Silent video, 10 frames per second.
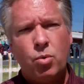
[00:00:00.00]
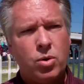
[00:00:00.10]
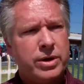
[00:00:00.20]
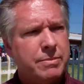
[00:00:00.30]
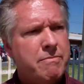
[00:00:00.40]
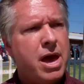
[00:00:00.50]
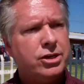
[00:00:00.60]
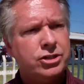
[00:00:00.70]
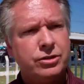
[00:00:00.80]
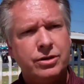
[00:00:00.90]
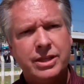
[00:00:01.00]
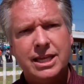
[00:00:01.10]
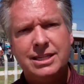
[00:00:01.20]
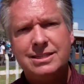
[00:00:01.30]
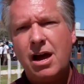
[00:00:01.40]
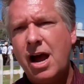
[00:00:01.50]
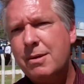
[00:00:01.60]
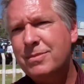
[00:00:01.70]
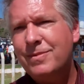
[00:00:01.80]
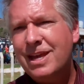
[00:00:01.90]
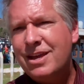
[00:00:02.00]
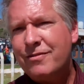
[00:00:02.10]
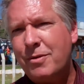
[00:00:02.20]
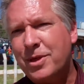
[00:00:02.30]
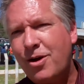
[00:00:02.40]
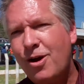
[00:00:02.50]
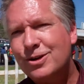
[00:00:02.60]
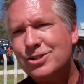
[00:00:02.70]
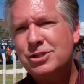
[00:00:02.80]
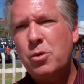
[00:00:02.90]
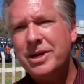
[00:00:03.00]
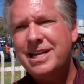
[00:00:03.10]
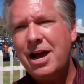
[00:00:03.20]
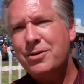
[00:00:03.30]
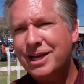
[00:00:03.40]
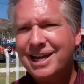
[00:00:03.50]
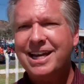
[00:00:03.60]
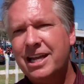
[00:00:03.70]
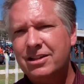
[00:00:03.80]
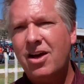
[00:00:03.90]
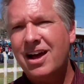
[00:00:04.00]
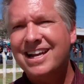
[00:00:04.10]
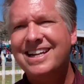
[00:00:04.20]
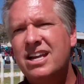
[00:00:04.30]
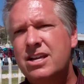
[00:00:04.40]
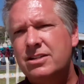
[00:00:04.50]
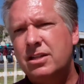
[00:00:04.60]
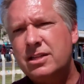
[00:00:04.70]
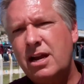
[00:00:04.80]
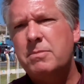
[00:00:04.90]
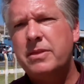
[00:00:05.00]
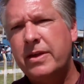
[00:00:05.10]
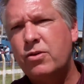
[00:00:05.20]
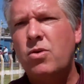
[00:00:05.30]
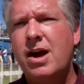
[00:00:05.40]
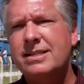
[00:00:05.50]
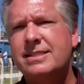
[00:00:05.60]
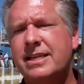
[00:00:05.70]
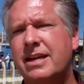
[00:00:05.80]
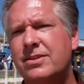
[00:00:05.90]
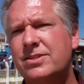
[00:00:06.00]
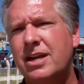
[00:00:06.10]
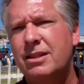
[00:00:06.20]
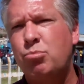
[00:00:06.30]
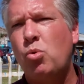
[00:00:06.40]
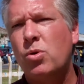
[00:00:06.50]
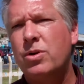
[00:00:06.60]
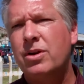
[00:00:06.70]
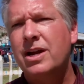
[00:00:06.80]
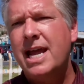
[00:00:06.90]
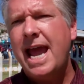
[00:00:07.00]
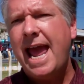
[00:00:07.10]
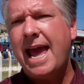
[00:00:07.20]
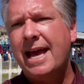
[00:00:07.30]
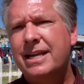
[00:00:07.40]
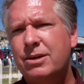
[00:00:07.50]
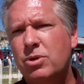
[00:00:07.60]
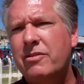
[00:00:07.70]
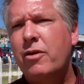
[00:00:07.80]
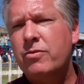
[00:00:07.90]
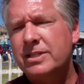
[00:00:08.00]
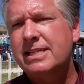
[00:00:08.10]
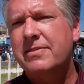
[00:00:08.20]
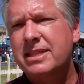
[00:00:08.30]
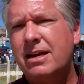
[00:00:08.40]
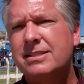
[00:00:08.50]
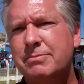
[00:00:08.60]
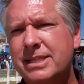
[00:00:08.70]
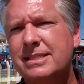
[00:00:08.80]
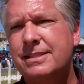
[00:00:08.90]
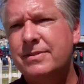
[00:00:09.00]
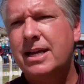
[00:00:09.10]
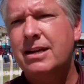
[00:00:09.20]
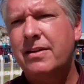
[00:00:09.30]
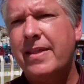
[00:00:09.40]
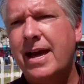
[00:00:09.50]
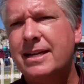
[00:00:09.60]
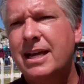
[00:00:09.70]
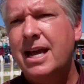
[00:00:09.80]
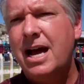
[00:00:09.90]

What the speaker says: We're going to measure the time from the cars slowing down and getting in line to the time that they cross the other side of the border, and we'll have over 7,000 pieces of data on that.